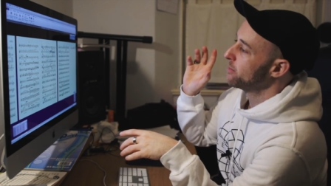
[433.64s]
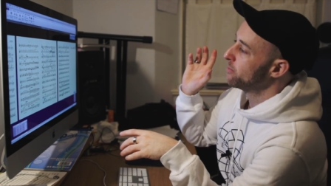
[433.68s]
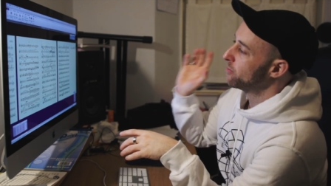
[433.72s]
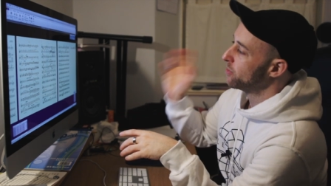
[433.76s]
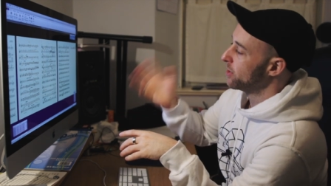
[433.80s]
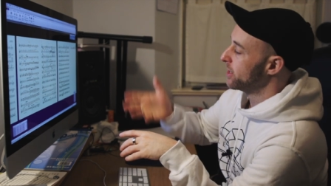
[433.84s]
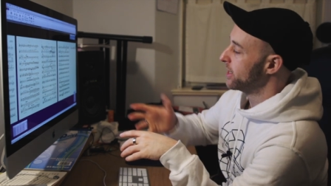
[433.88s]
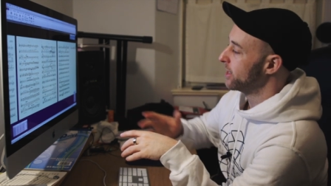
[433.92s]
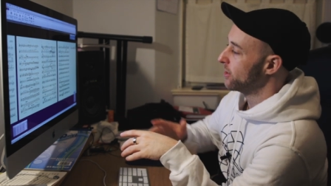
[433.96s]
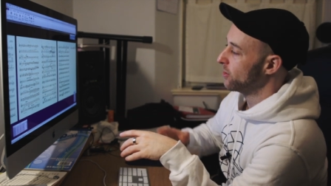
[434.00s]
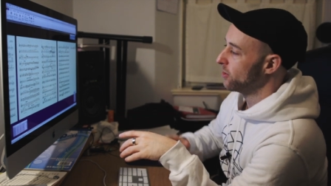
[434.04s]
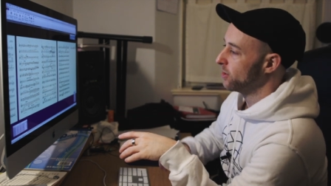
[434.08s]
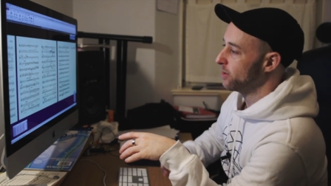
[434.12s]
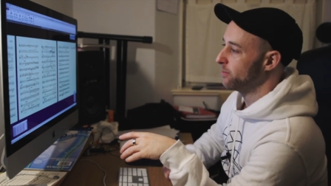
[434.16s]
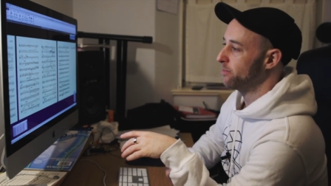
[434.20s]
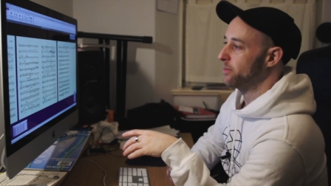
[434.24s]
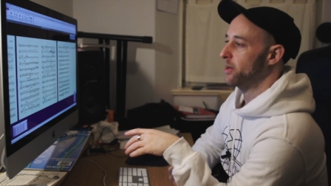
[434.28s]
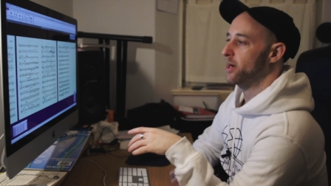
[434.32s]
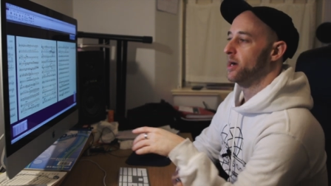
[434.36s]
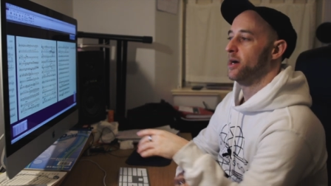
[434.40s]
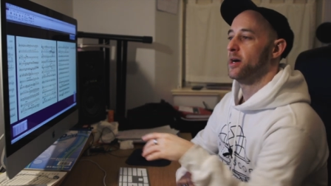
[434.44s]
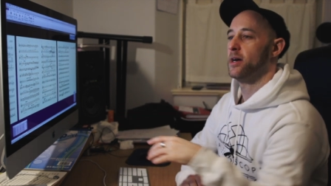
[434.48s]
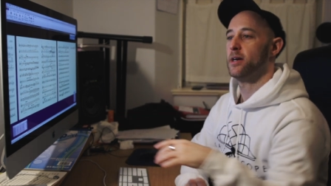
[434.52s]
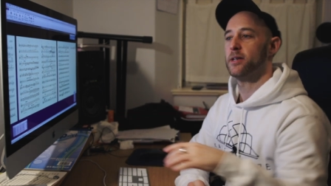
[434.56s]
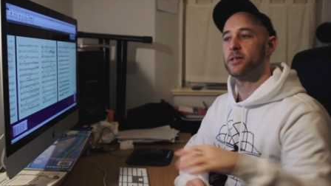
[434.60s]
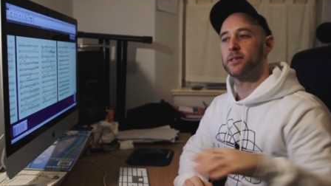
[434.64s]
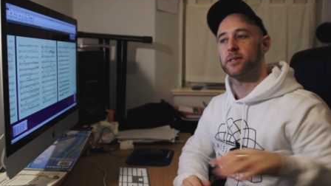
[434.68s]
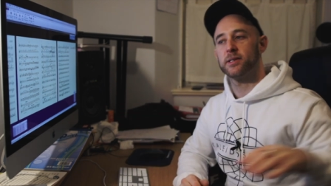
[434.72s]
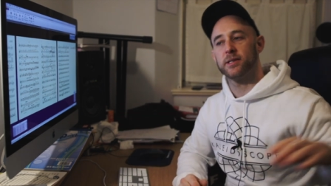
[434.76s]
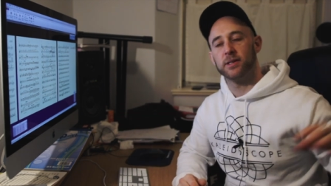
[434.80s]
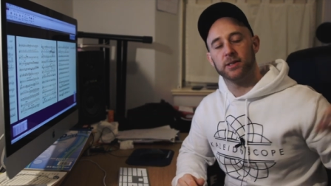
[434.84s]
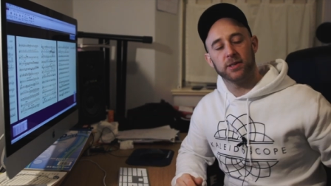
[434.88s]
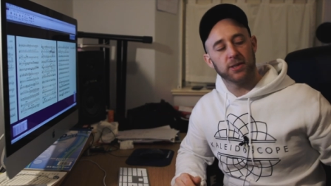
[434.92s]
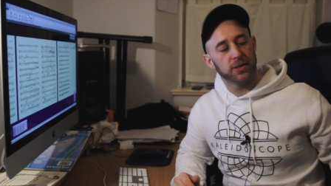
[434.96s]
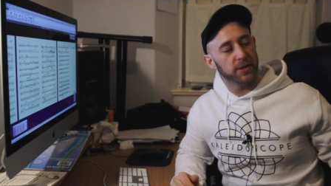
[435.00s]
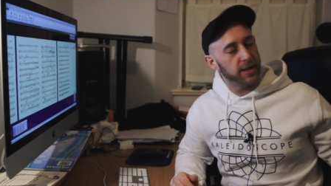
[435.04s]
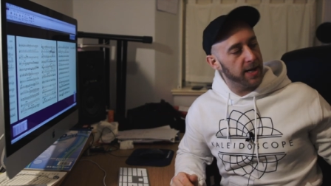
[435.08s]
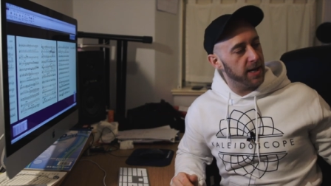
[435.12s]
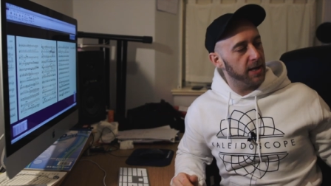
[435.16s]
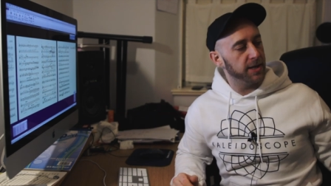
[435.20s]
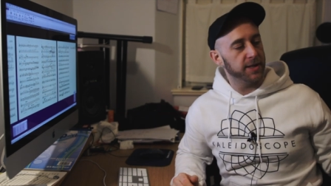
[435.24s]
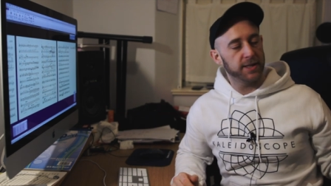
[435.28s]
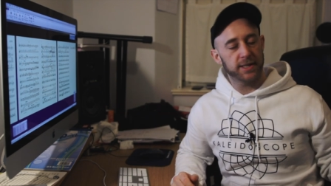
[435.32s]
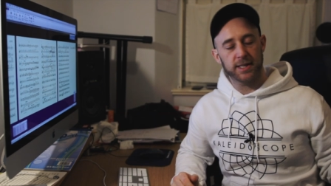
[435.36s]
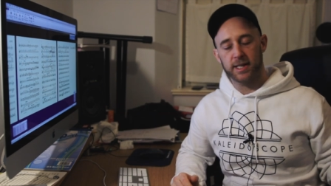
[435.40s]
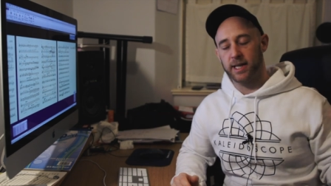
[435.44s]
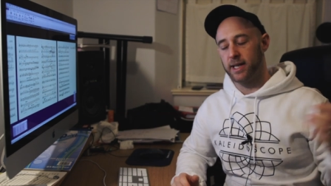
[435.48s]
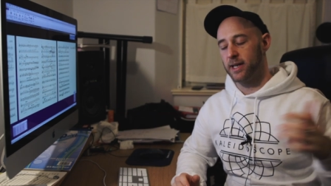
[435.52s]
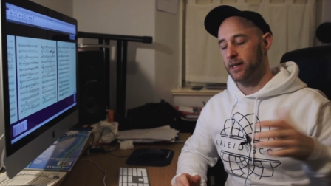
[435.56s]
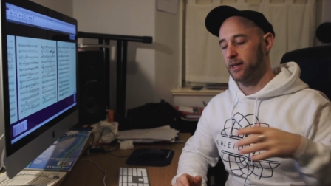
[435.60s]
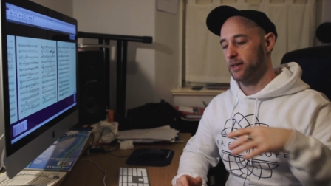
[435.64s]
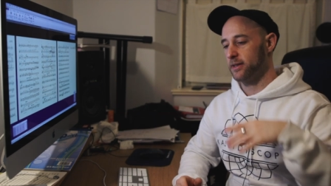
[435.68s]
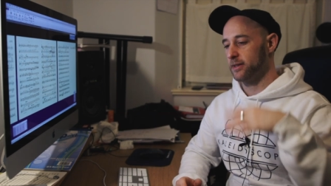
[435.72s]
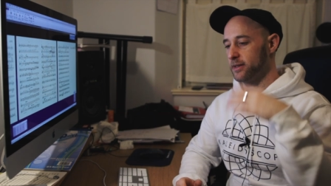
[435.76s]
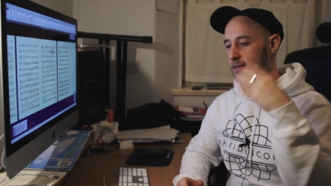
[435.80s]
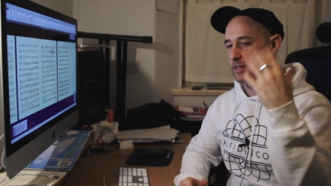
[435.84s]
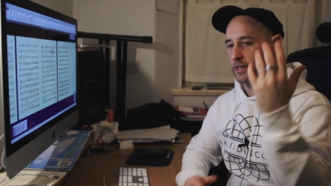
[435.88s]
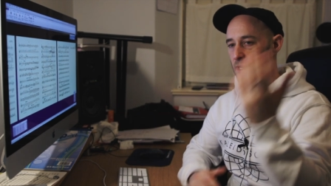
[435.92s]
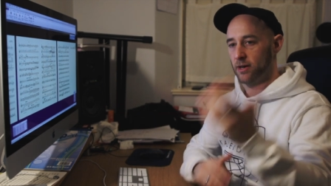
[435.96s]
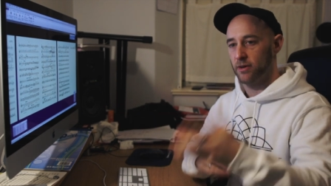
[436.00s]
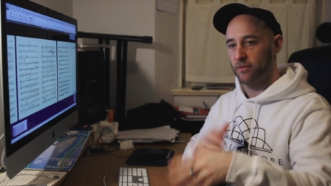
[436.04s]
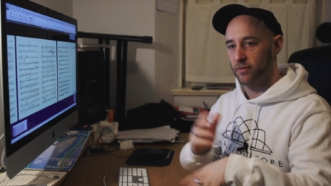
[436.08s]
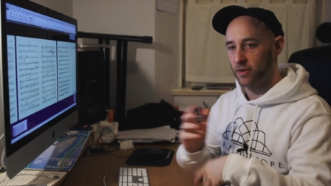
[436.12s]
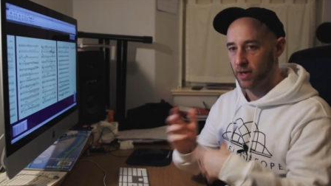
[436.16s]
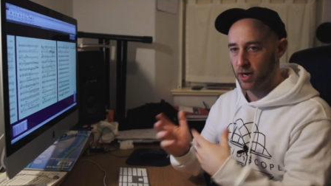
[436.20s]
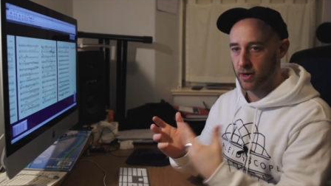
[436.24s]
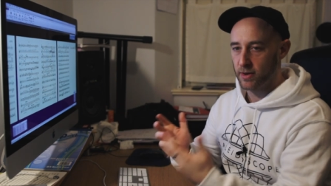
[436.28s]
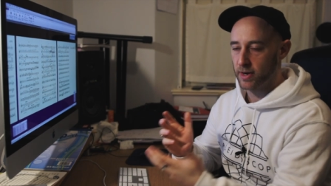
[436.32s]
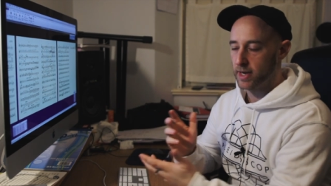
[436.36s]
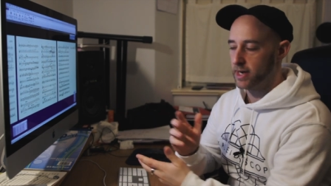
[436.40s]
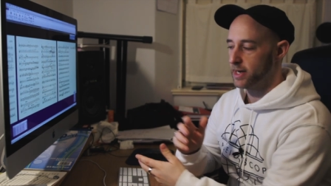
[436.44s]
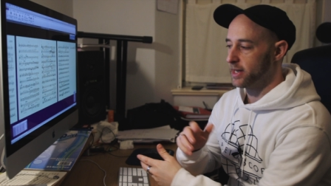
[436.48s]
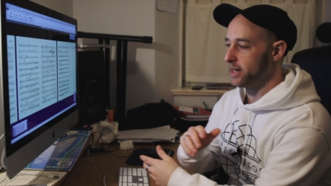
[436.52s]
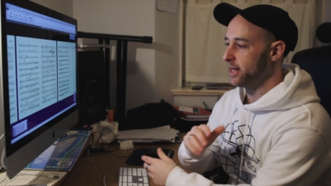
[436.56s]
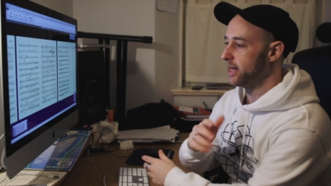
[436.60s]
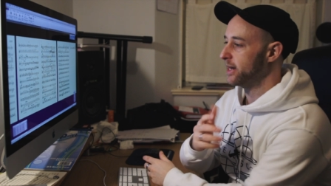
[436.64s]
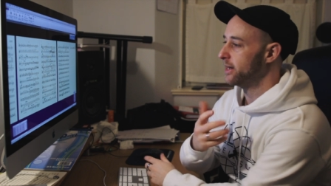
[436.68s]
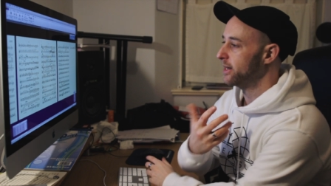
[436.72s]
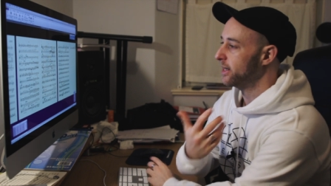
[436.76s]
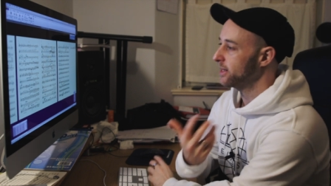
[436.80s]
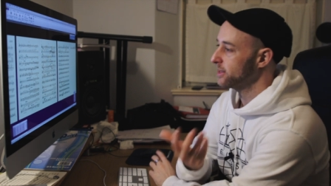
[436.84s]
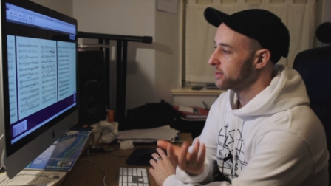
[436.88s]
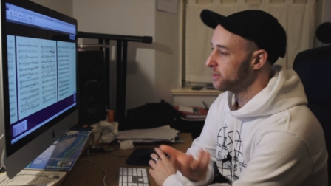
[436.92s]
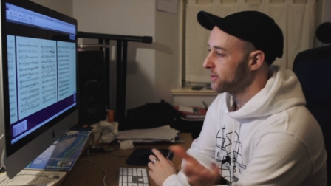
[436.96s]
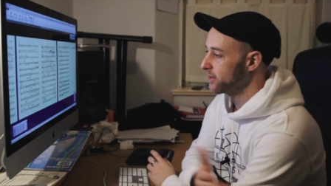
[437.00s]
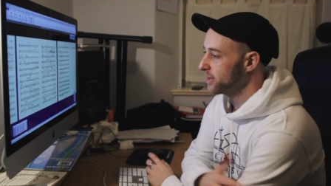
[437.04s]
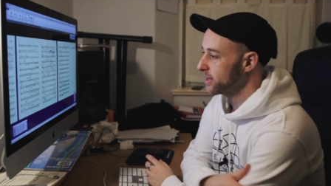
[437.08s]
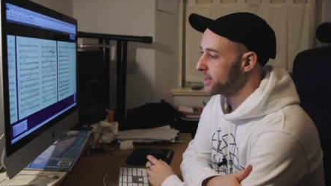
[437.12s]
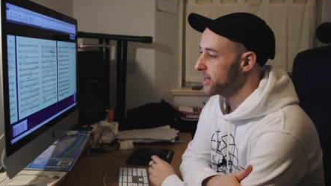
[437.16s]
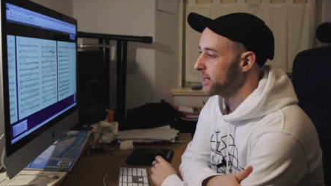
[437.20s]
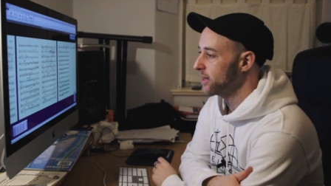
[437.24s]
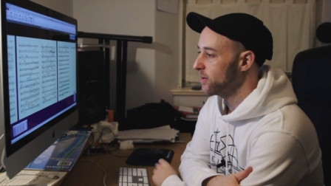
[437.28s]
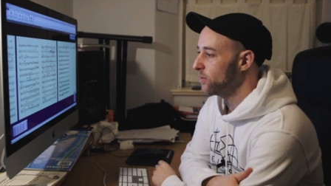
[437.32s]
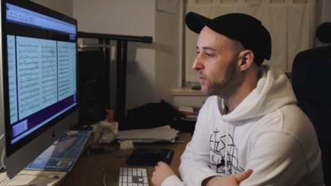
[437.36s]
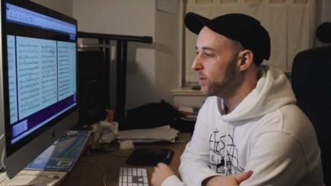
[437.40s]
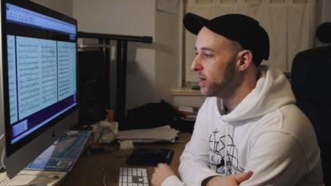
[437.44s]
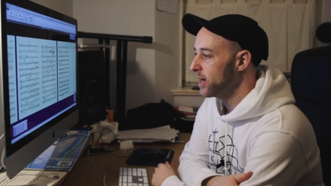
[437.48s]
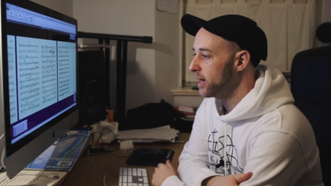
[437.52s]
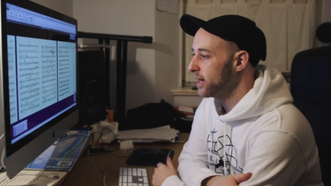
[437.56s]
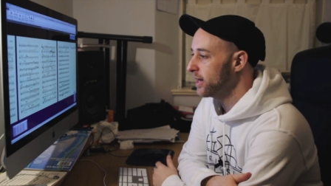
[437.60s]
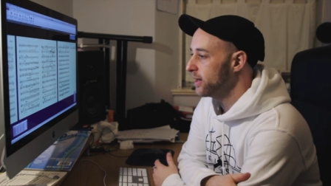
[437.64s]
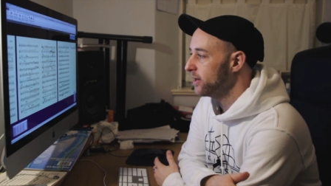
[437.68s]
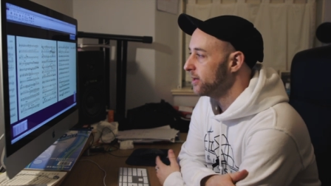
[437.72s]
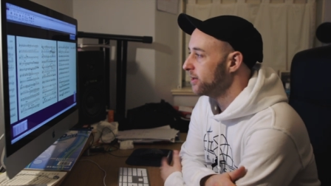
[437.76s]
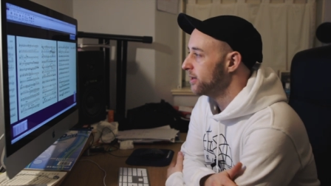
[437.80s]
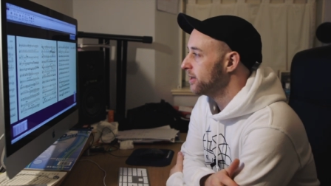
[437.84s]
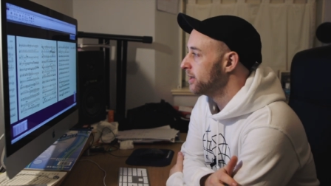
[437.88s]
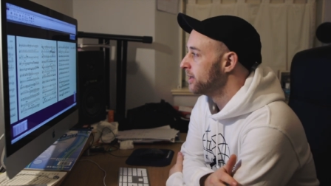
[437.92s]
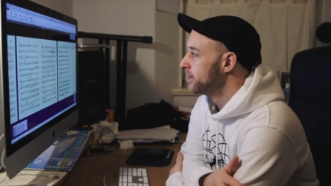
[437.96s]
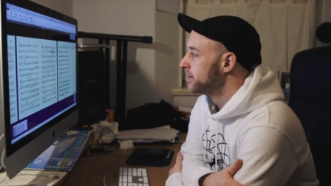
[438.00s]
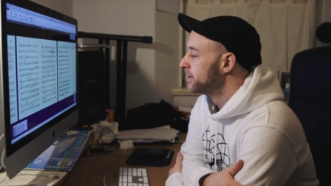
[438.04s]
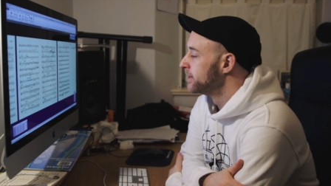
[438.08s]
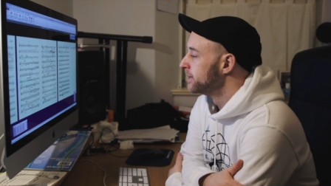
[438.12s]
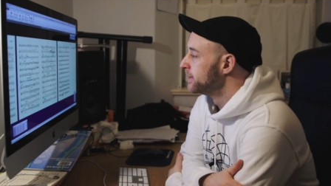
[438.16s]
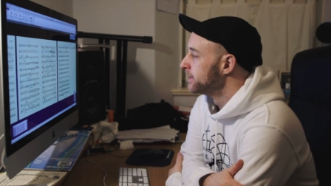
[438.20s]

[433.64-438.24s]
printing all the parts and so that'd set set off going and then that's going to take a while and